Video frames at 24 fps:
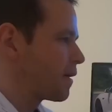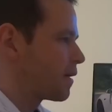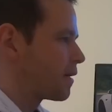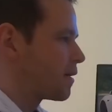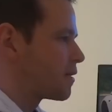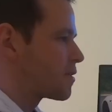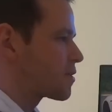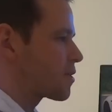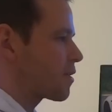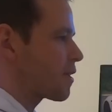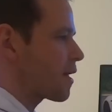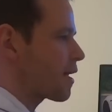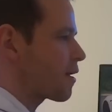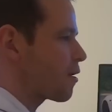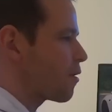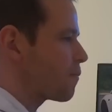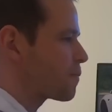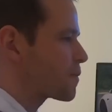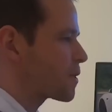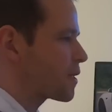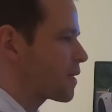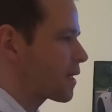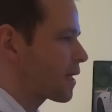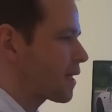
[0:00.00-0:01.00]
So that
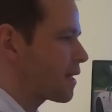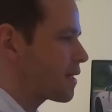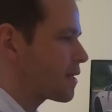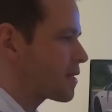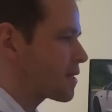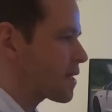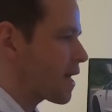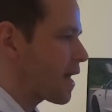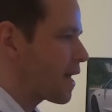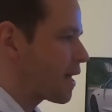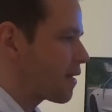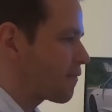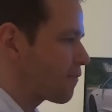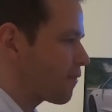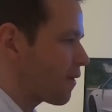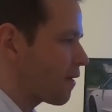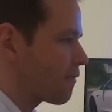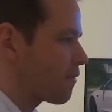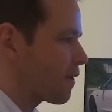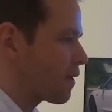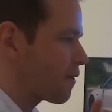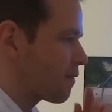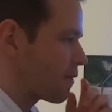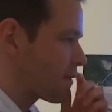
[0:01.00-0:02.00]
option again is
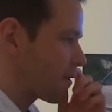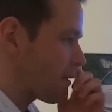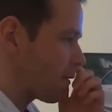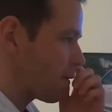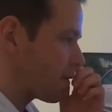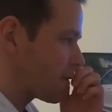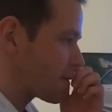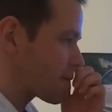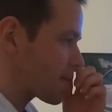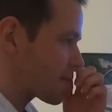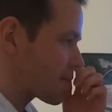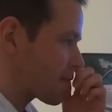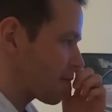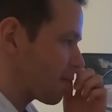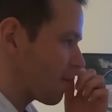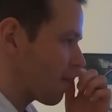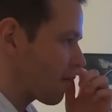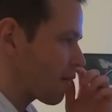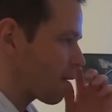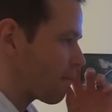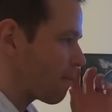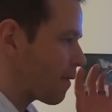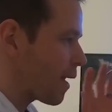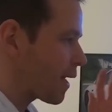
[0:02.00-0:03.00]
$8,500. It's a
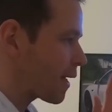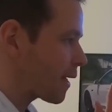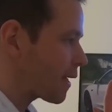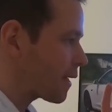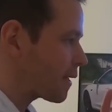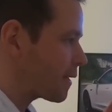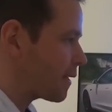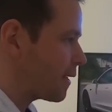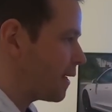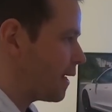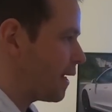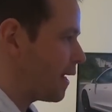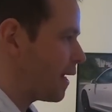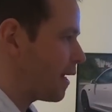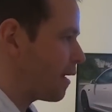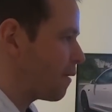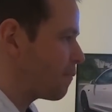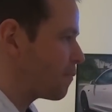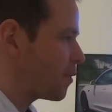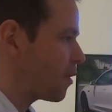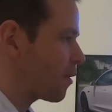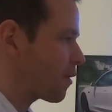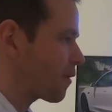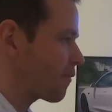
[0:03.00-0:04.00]
lot of money.
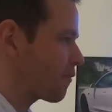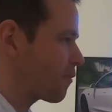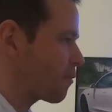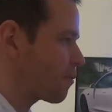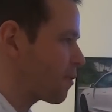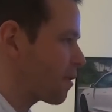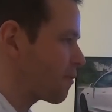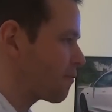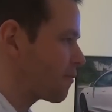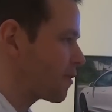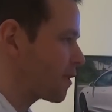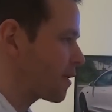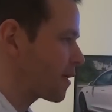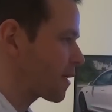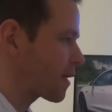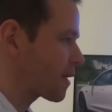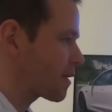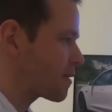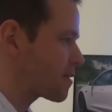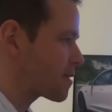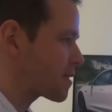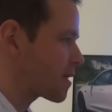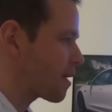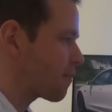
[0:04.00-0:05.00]
Not everyone really
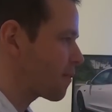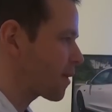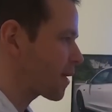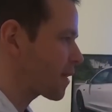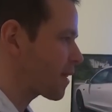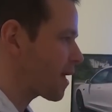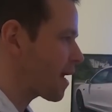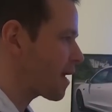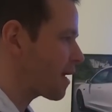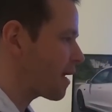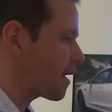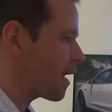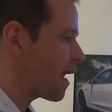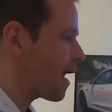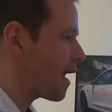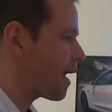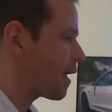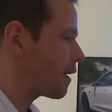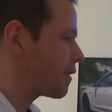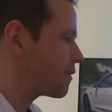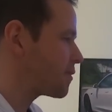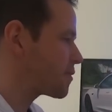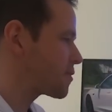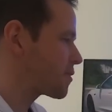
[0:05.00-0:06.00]
can stomach that.
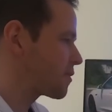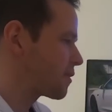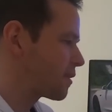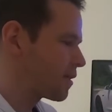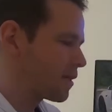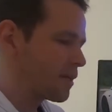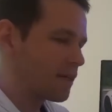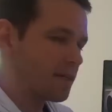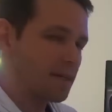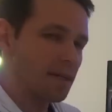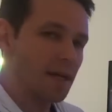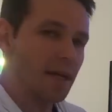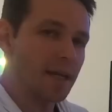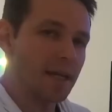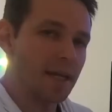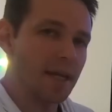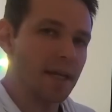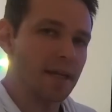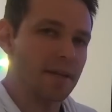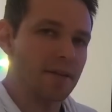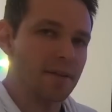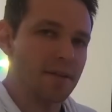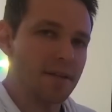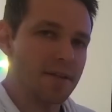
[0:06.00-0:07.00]
And
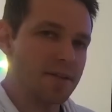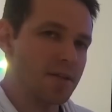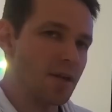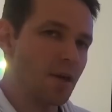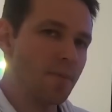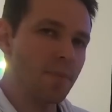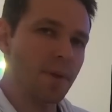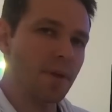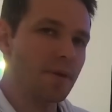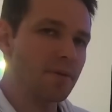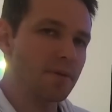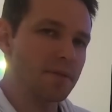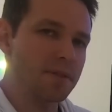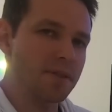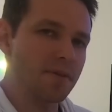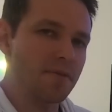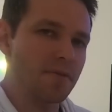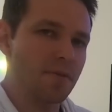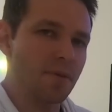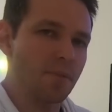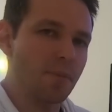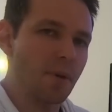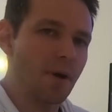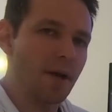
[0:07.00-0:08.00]
again, there's no penalty
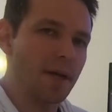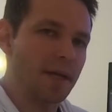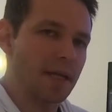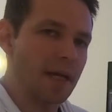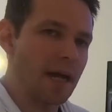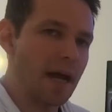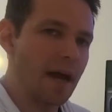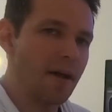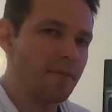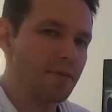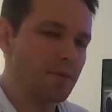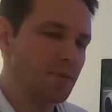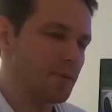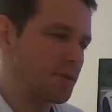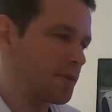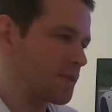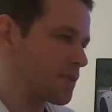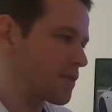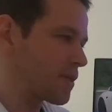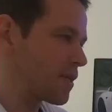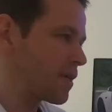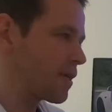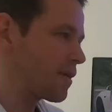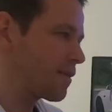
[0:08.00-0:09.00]
for buying it
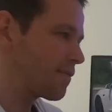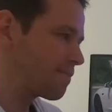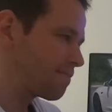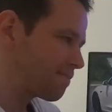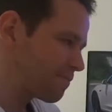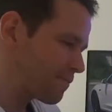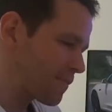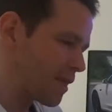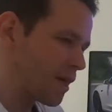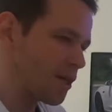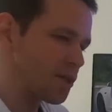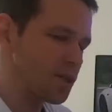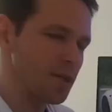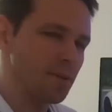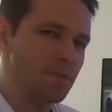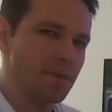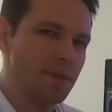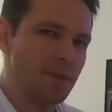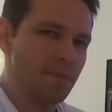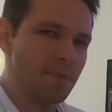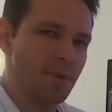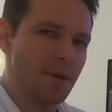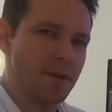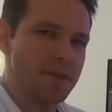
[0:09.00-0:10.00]
afterwards, assuming
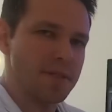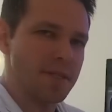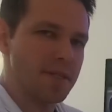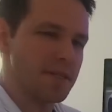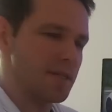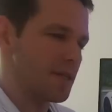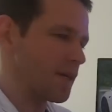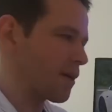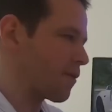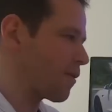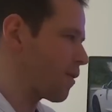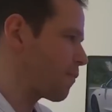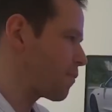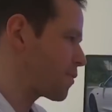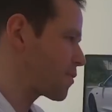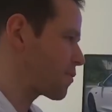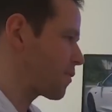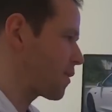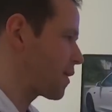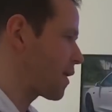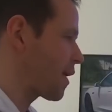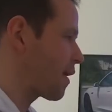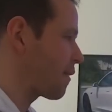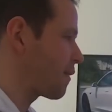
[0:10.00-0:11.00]
the price doesn't go up
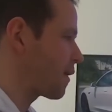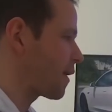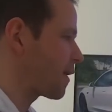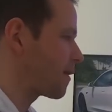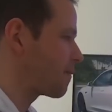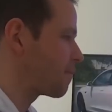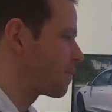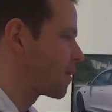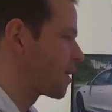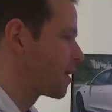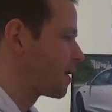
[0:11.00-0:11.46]
between now and then.